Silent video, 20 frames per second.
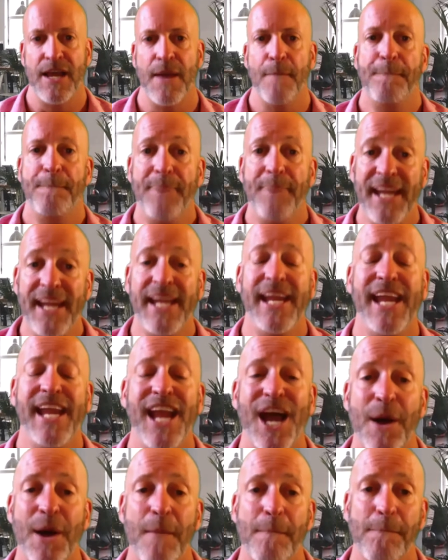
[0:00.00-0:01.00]
Be
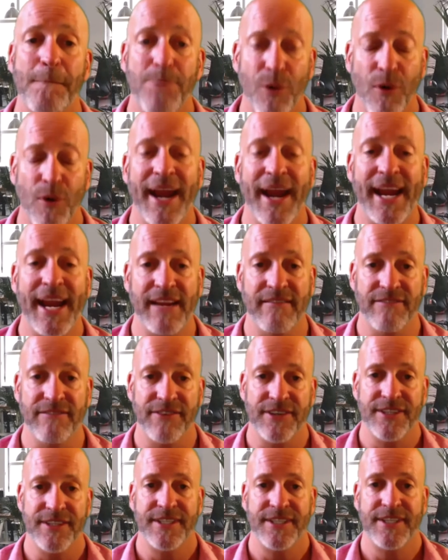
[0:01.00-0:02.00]
brave.
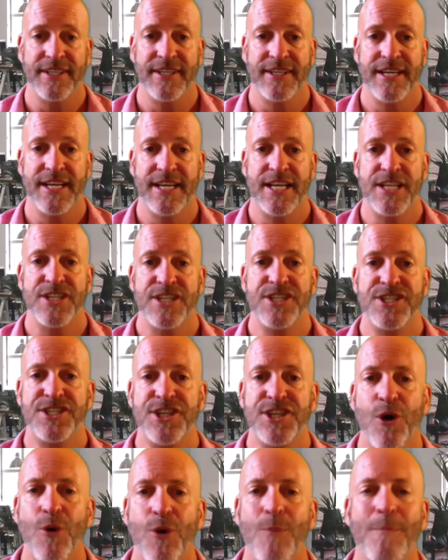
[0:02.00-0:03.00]

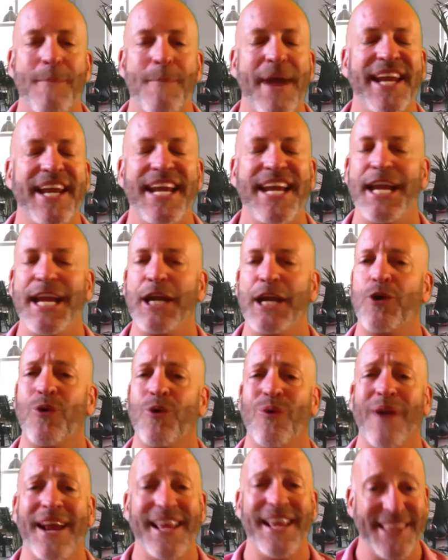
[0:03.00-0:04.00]
So many
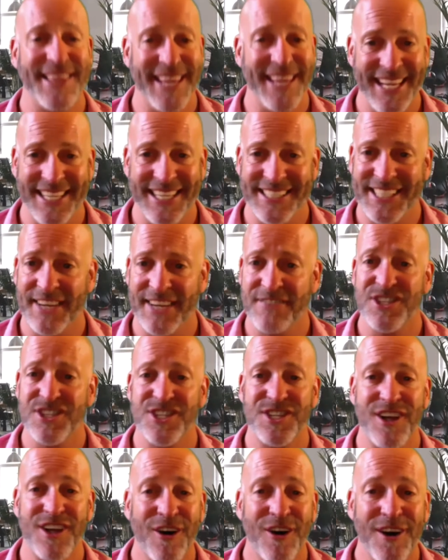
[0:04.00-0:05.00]
great things have
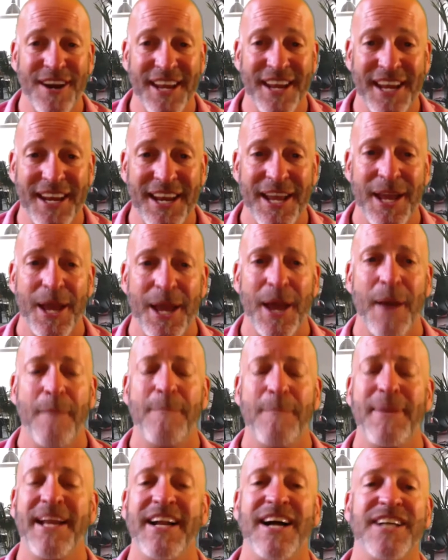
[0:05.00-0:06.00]
started
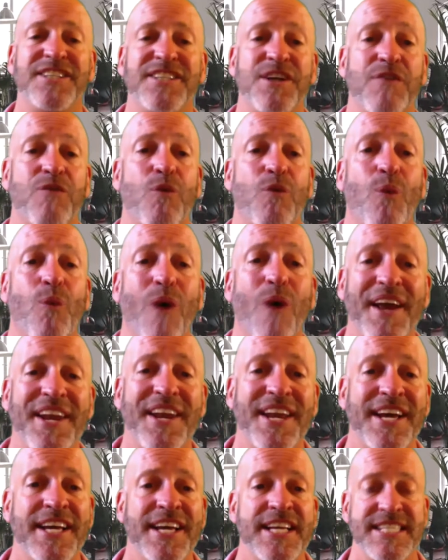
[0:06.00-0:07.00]
because of
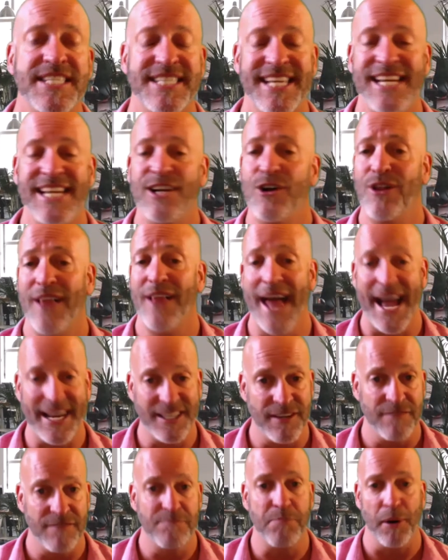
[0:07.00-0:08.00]
one single act
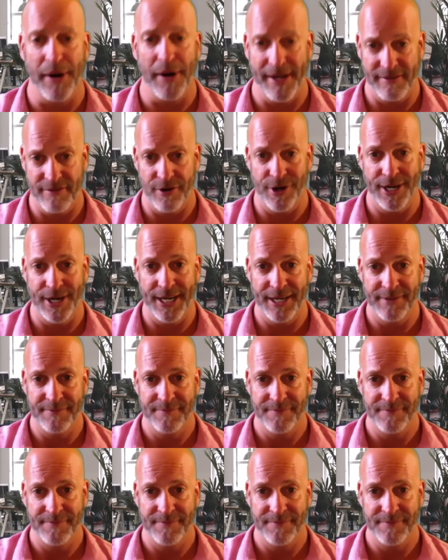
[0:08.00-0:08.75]
of bravery.